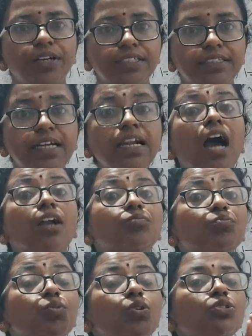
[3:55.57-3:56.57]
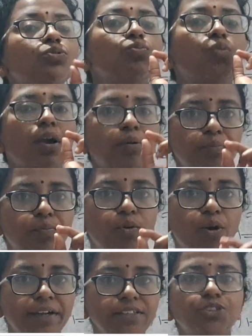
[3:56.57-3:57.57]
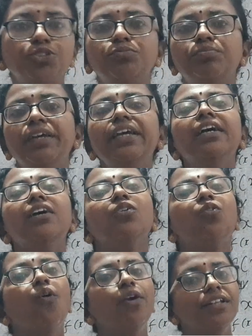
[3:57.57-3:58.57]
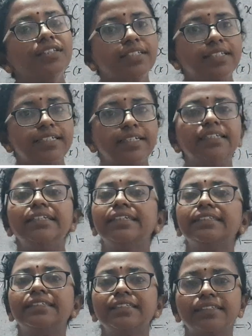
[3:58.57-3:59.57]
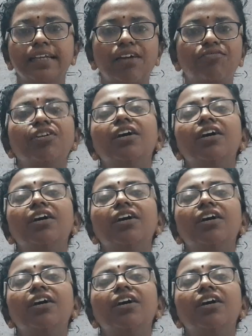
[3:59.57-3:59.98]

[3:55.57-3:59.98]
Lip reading: notice that at most one point should be coincident in this graph.